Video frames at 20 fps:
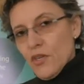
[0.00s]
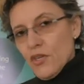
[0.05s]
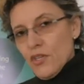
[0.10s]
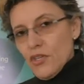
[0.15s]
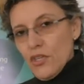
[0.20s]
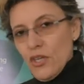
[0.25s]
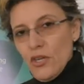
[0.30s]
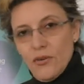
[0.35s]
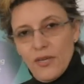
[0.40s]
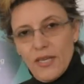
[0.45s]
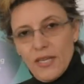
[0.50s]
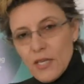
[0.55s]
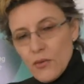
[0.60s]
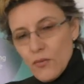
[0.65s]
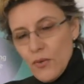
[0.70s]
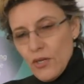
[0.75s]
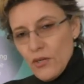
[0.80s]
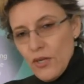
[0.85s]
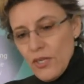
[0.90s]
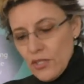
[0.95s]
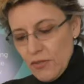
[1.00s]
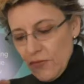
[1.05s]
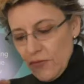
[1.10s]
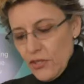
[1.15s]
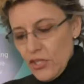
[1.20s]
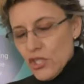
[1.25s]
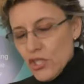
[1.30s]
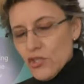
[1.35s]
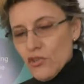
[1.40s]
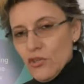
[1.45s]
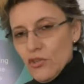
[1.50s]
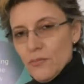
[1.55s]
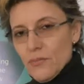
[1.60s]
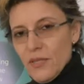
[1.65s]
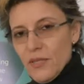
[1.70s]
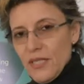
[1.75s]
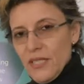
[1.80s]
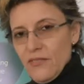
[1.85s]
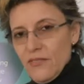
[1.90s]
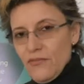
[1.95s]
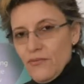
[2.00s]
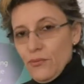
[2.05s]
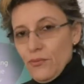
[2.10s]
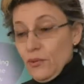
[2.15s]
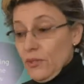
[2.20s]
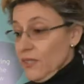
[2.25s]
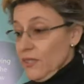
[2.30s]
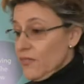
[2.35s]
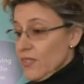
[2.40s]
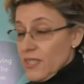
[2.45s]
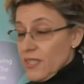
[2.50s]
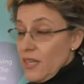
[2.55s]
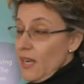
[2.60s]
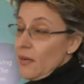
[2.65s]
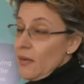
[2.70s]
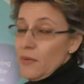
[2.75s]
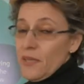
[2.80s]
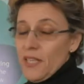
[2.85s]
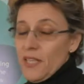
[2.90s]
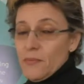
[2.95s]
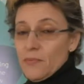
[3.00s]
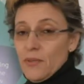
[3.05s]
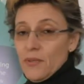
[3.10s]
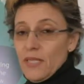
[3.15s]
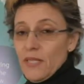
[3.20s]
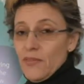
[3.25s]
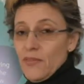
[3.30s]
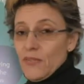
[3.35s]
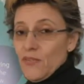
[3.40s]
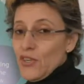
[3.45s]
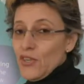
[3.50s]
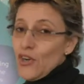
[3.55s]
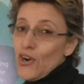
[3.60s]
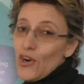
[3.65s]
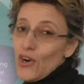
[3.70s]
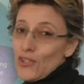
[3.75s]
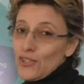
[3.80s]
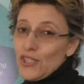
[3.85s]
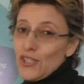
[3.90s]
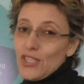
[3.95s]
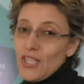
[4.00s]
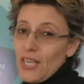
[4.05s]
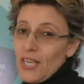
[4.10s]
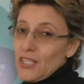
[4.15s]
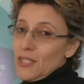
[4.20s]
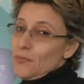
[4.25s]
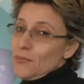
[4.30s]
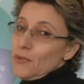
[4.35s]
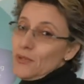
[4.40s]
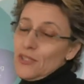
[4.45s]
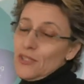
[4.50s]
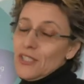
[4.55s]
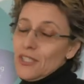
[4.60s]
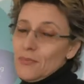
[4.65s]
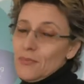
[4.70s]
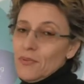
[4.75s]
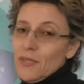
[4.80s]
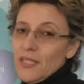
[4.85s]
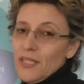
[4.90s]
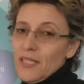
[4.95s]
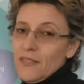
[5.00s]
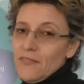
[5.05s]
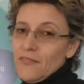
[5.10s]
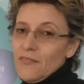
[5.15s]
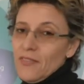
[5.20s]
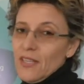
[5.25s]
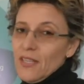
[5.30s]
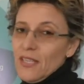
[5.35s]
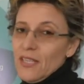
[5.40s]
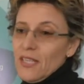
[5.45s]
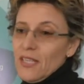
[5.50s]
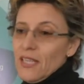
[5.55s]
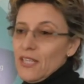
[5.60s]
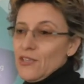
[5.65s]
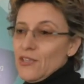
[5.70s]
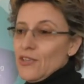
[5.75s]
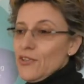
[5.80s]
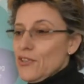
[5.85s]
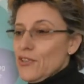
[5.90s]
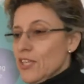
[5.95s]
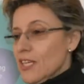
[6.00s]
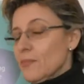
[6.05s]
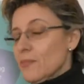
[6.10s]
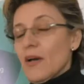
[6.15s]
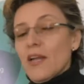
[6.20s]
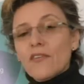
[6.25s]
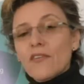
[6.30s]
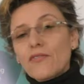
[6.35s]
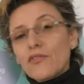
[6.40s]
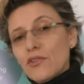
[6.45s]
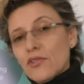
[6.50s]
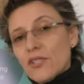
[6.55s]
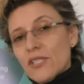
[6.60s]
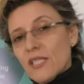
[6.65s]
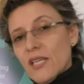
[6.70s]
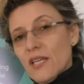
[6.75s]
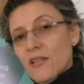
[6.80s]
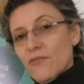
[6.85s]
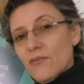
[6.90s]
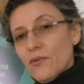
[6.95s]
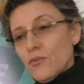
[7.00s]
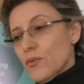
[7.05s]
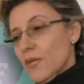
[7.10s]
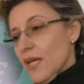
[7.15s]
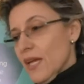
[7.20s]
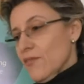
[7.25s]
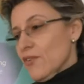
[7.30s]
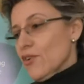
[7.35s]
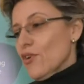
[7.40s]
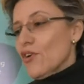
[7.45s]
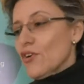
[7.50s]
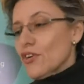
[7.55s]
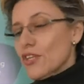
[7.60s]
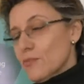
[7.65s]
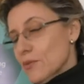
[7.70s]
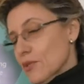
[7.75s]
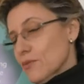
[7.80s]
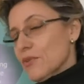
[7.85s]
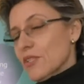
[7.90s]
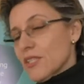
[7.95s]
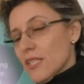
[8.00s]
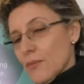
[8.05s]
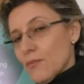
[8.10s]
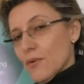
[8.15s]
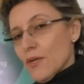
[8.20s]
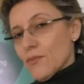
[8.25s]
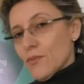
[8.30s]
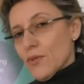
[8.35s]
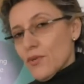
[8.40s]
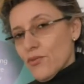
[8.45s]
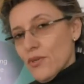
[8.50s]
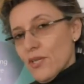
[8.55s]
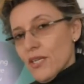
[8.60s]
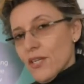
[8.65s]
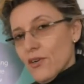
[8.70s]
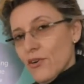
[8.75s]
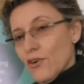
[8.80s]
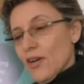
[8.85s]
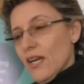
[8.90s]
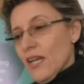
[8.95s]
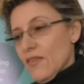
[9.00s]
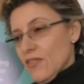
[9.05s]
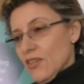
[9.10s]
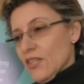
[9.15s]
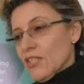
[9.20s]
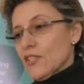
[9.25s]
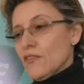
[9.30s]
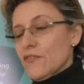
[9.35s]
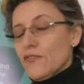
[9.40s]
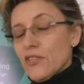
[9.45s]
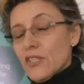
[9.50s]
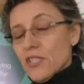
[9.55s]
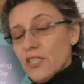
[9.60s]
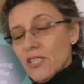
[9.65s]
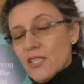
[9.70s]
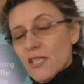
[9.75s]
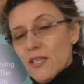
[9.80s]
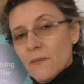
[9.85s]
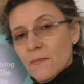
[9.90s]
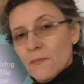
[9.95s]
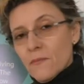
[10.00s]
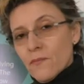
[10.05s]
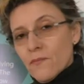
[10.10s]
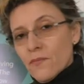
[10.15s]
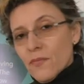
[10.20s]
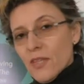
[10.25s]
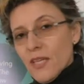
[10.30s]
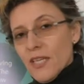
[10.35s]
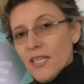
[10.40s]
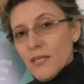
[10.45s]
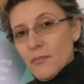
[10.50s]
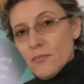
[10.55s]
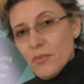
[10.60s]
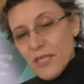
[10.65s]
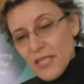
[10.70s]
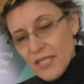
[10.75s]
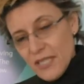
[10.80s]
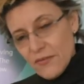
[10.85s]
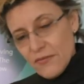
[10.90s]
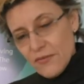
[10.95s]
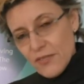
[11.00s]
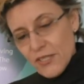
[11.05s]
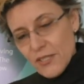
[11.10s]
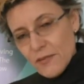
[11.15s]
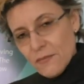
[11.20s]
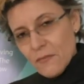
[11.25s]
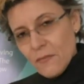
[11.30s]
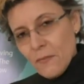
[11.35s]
You know, anyone who has a very strong belief will live and die by that belief. It's very hard to change a person's belief. And you can think about it for yourself. When we have an argument with someone, we really are having a difference in beliefs.